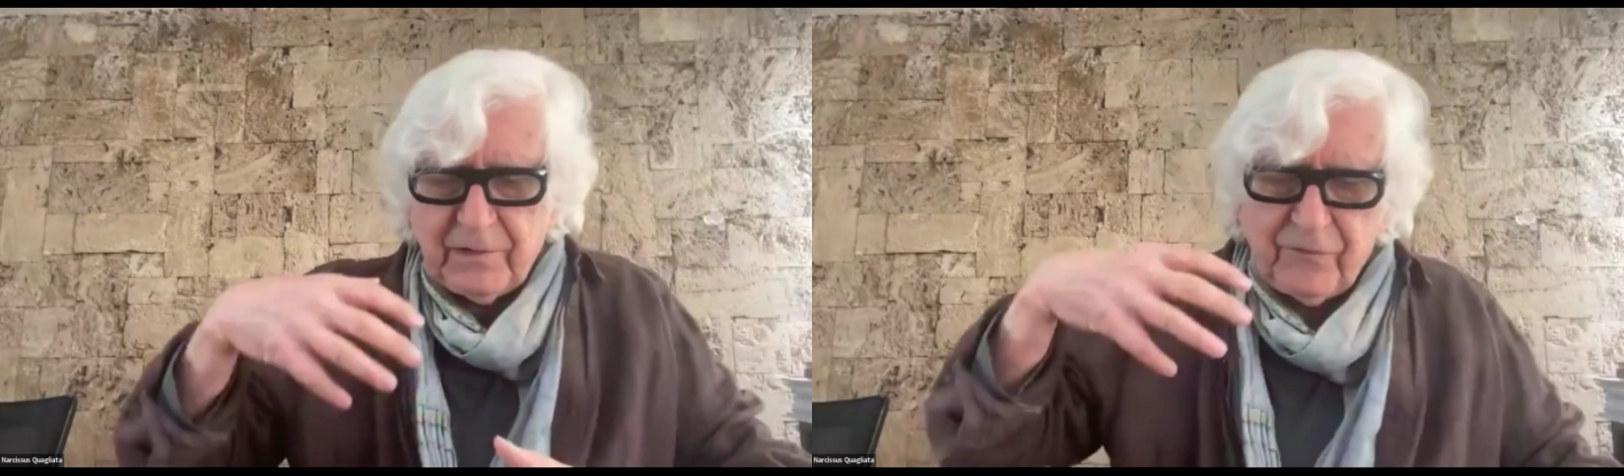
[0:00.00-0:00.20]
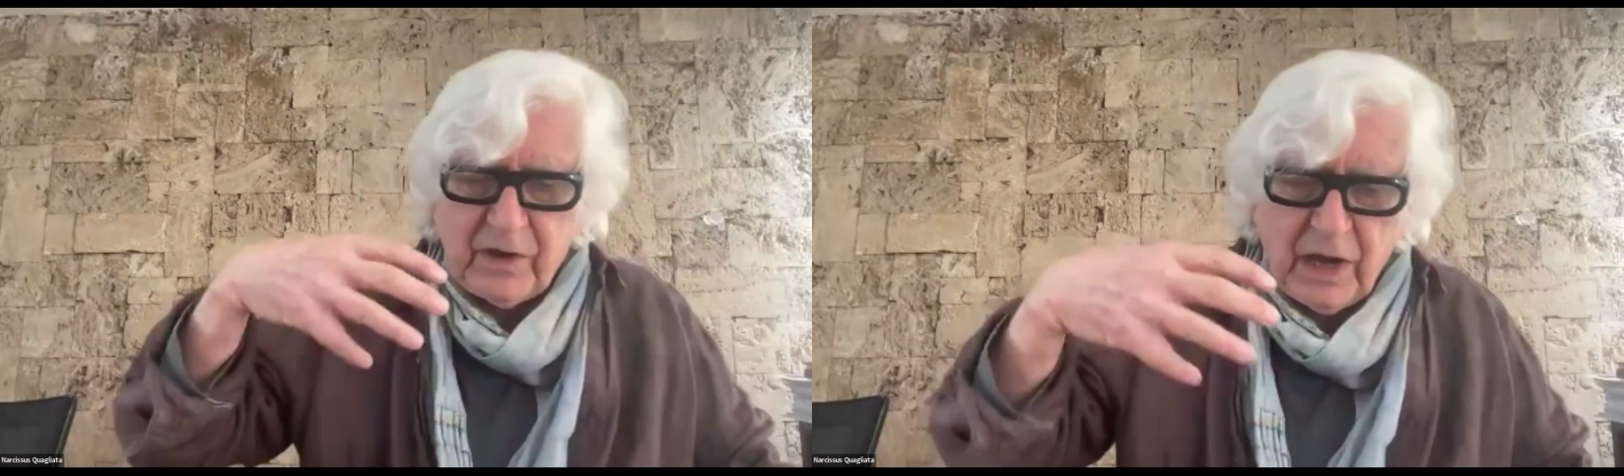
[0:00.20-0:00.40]

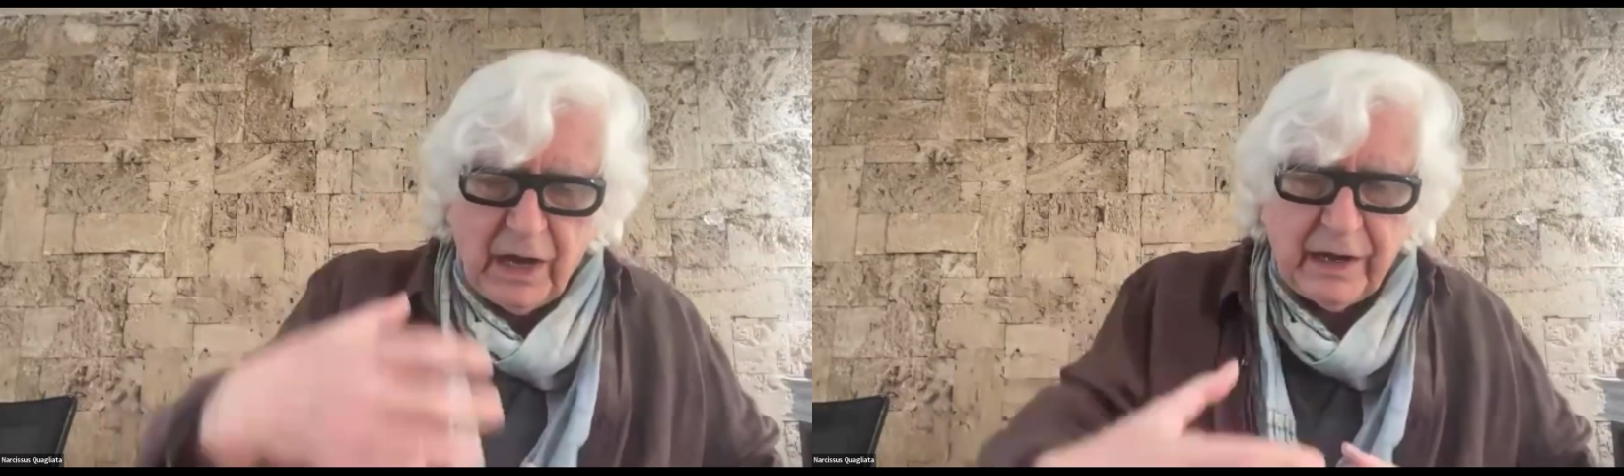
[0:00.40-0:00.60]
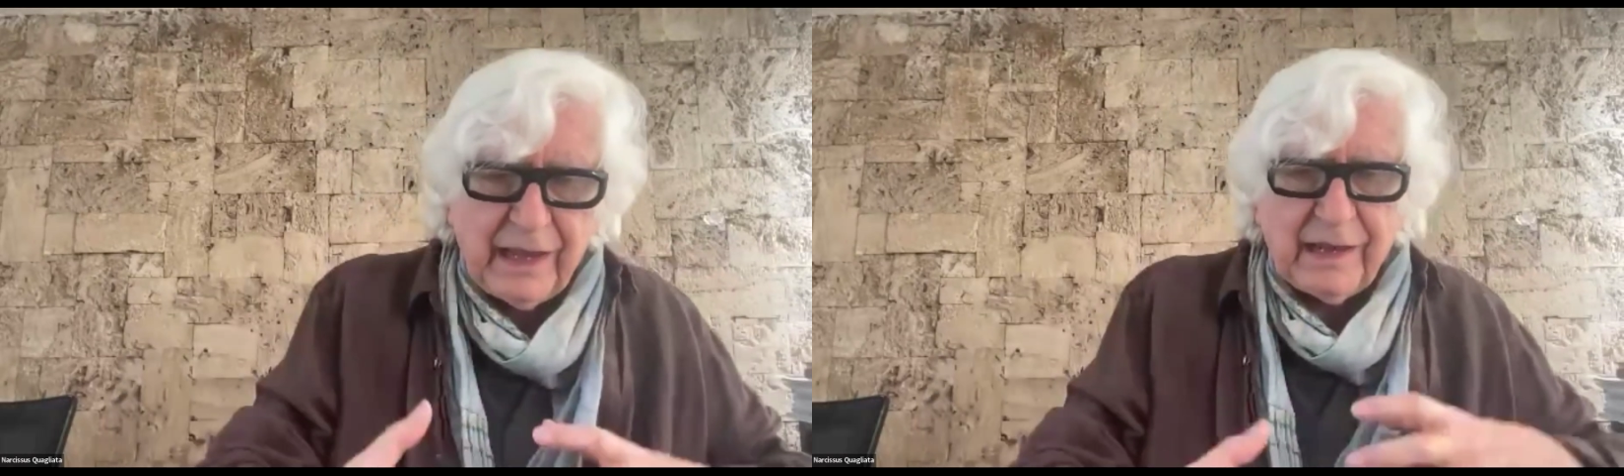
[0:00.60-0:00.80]
of
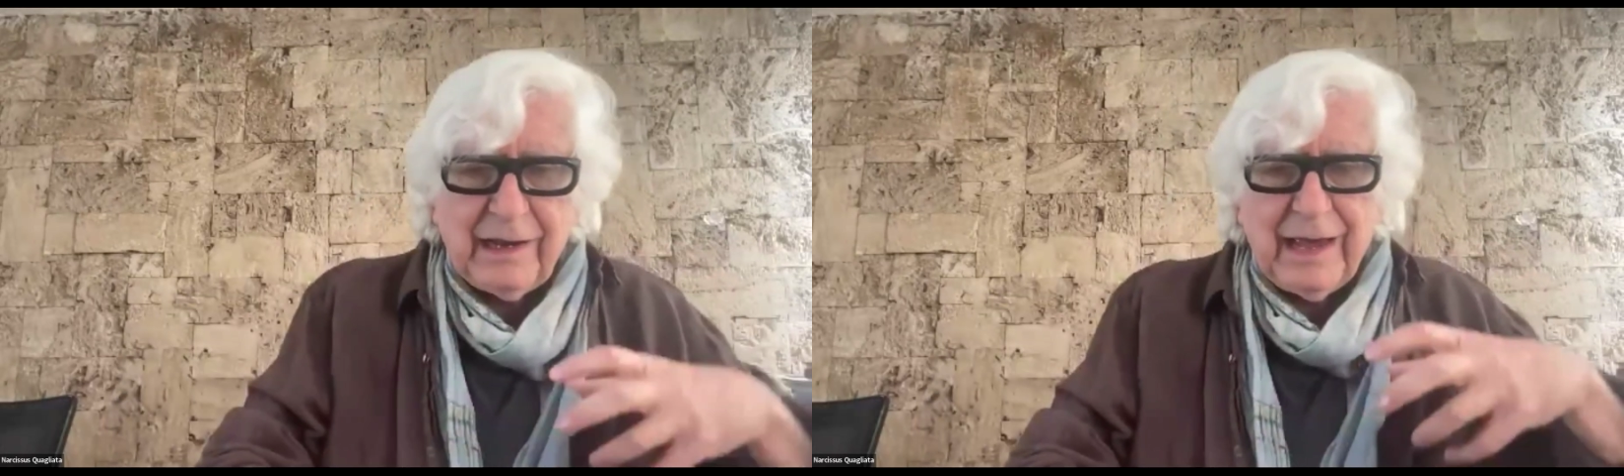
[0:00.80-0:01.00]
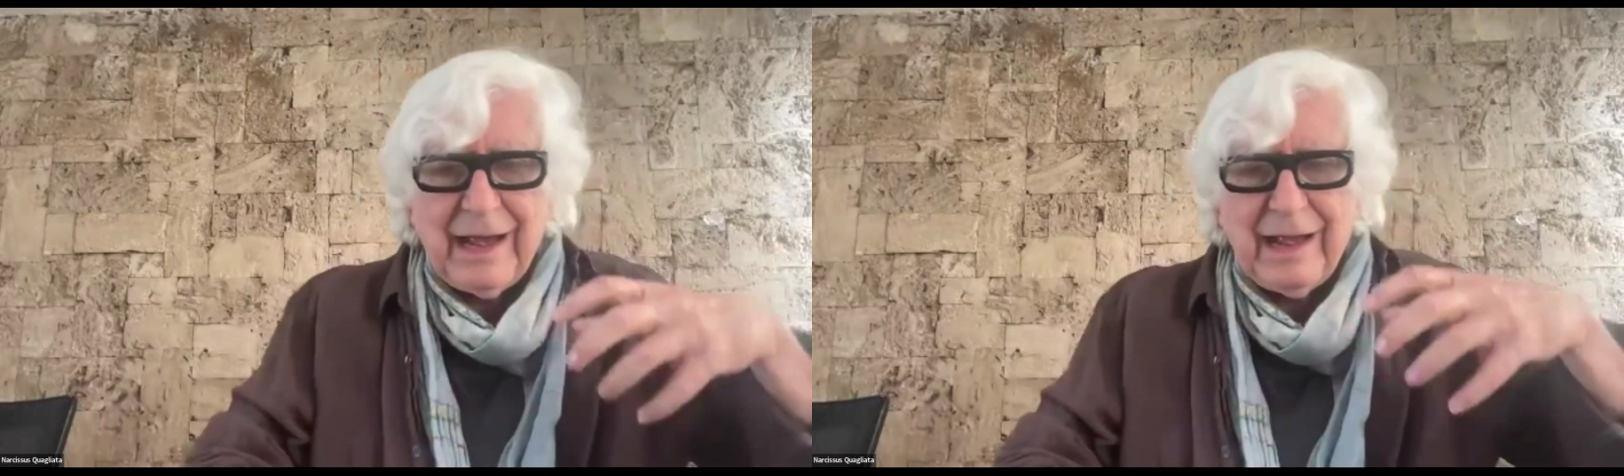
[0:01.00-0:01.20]
cutting
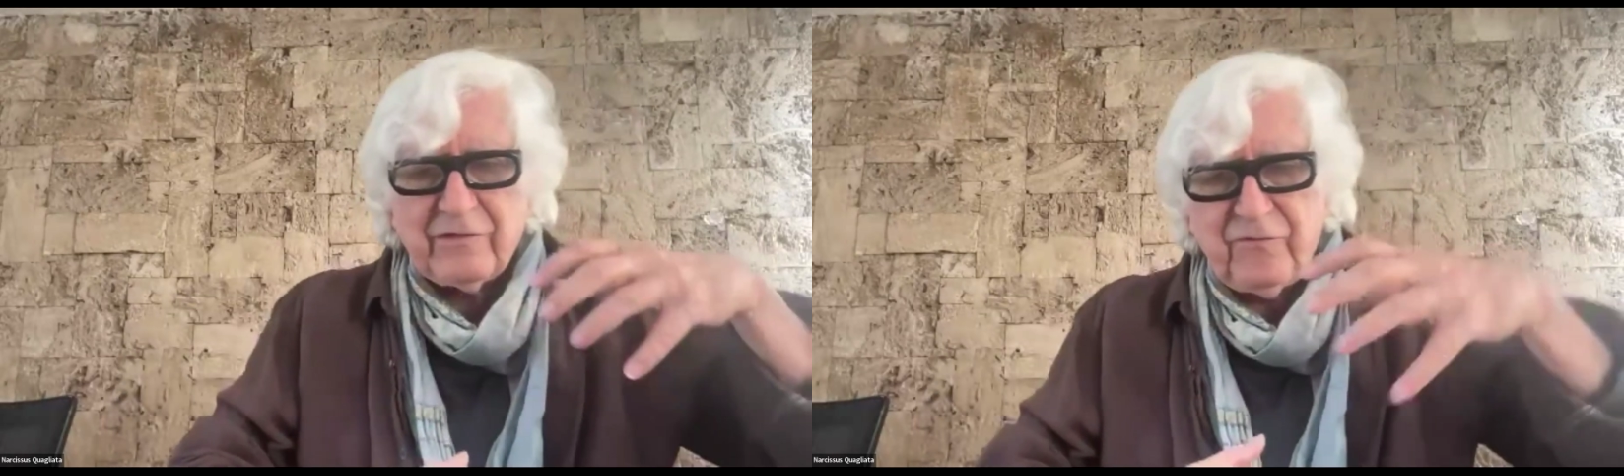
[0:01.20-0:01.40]
glass,